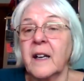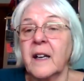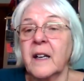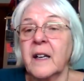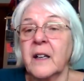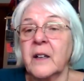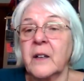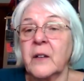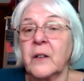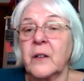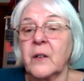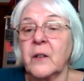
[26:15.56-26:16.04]

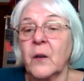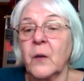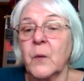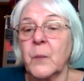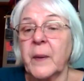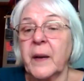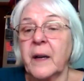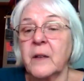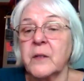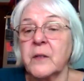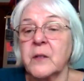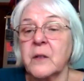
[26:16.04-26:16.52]
And so
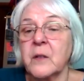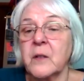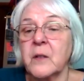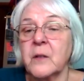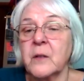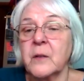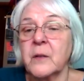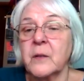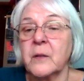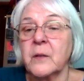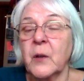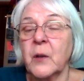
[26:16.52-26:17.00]

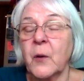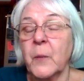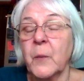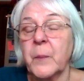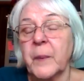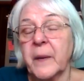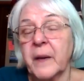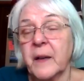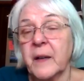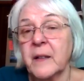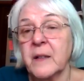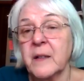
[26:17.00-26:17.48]
Pastor
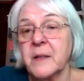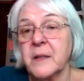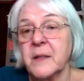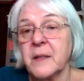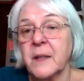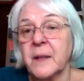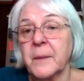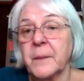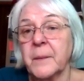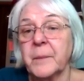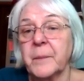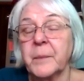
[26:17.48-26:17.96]

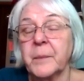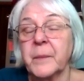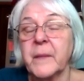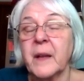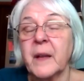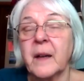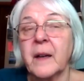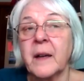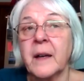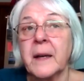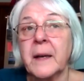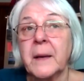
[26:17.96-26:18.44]
Lopez
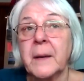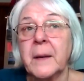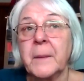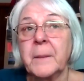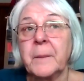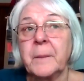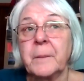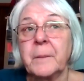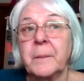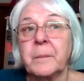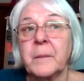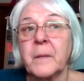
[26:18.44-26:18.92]

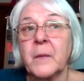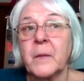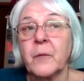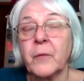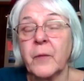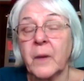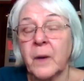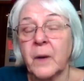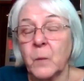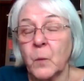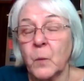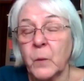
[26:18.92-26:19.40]
um,
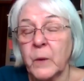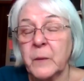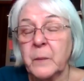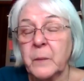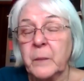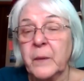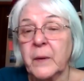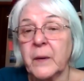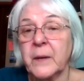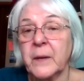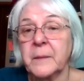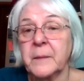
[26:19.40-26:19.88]
from
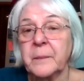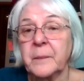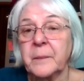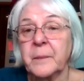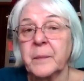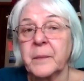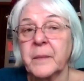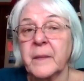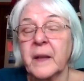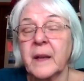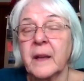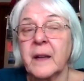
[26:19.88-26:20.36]
Woodburn
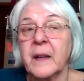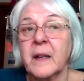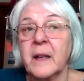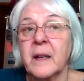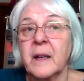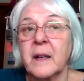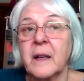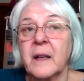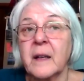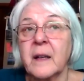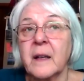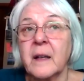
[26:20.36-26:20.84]

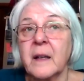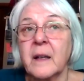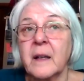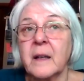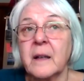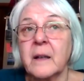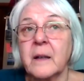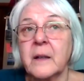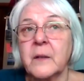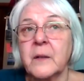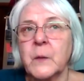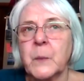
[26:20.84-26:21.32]

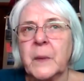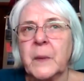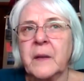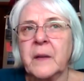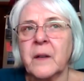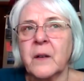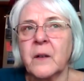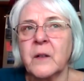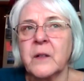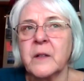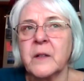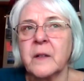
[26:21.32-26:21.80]
he's been
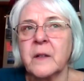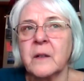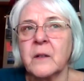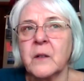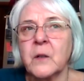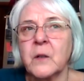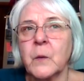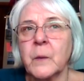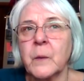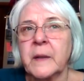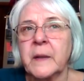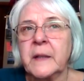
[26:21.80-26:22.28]
there since
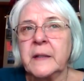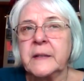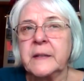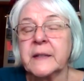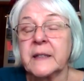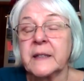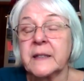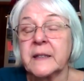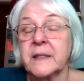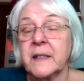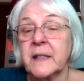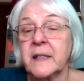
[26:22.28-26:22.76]

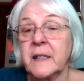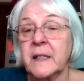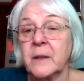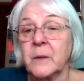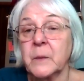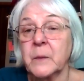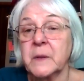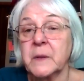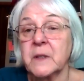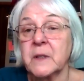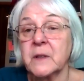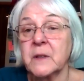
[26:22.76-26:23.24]
2016,
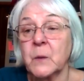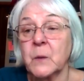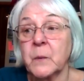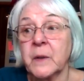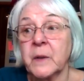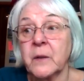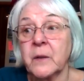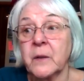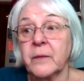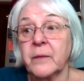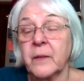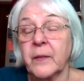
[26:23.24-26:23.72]
which is a
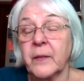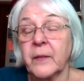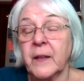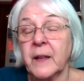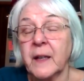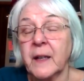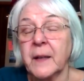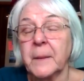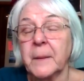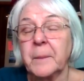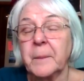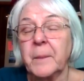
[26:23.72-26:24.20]
wonderful
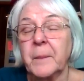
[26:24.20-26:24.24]
thing.